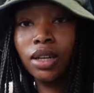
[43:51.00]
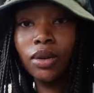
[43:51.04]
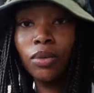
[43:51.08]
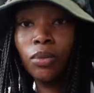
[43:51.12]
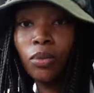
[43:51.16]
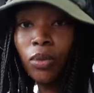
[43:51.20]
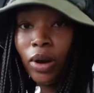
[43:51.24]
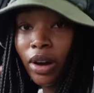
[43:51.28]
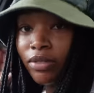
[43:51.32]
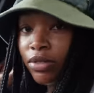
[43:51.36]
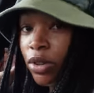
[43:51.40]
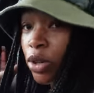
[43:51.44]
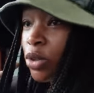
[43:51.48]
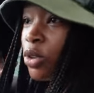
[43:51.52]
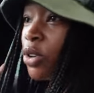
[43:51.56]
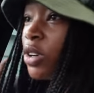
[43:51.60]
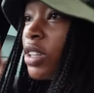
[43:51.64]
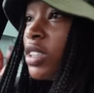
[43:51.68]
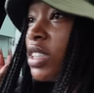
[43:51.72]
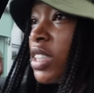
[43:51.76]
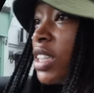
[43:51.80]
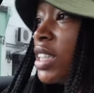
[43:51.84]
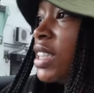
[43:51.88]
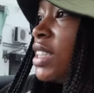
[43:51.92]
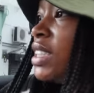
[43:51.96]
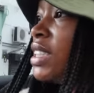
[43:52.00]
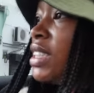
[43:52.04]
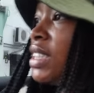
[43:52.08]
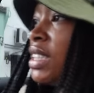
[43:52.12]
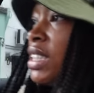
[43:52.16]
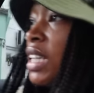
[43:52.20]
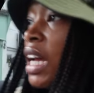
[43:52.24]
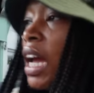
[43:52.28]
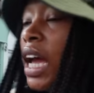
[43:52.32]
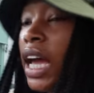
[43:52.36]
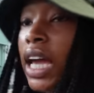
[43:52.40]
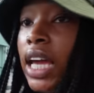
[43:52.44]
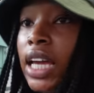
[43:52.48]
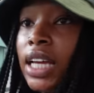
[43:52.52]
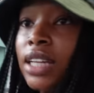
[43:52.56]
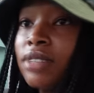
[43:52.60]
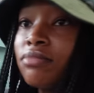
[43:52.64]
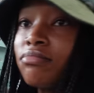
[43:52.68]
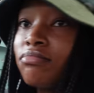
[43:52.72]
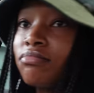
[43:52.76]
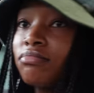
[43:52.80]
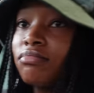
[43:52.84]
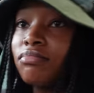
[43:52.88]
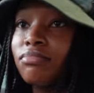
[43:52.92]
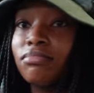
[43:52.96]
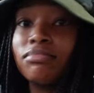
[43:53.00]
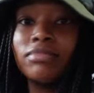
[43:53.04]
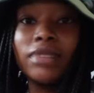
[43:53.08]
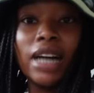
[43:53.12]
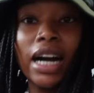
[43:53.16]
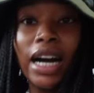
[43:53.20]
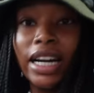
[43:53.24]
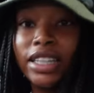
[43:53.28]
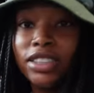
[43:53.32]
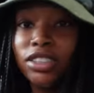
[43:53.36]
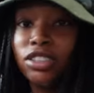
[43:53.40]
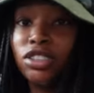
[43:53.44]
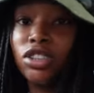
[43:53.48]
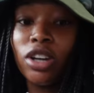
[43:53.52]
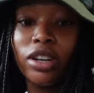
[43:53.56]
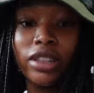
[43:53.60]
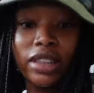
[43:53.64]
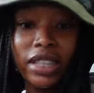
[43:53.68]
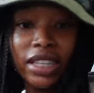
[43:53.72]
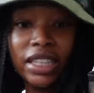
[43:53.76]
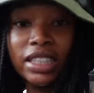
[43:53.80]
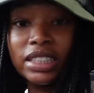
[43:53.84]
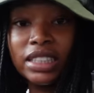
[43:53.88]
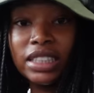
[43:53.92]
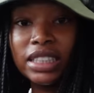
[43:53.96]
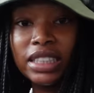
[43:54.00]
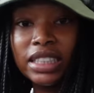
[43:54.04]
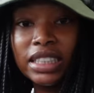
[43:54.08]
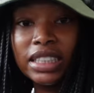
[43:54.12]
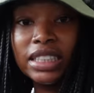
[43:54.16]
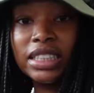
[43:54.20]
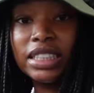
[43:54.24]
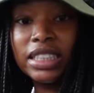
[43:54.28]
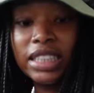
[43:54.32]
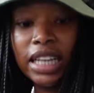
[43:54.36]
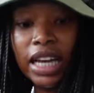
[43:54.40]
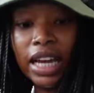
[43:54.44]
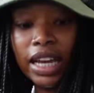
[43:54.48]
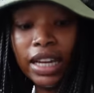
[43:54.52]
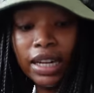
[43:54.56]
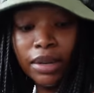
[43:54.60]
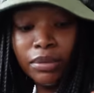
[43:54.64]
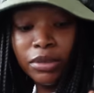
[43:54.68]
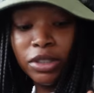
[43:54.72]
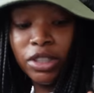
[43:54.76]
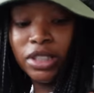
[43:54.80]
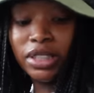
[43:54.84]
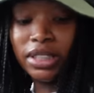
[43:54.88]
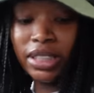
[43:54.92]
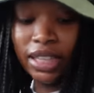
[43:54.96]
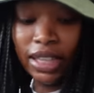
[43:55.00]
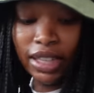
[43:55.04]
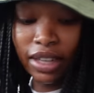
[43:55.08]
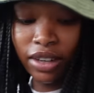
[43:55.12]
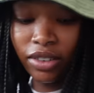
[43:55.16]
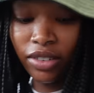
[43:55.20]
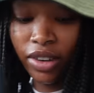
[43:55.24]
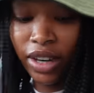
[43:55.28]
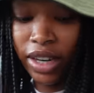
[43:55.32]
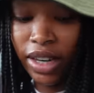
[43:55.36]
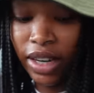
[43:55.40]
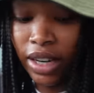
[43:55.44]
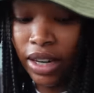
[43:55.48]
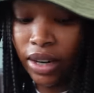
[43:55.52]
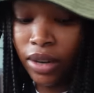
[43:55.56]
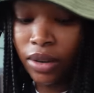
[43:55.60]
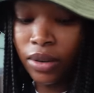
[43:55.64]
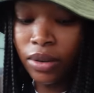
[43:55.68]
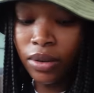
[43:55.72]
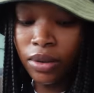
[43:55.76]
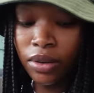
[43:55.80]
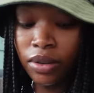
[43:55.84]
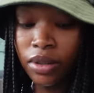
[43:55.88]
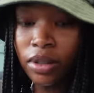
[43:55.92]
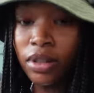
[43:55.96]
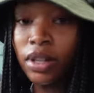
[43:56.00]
Whether or not it's gonna stay, I don't think it's gonna stay. Let me just say that right now.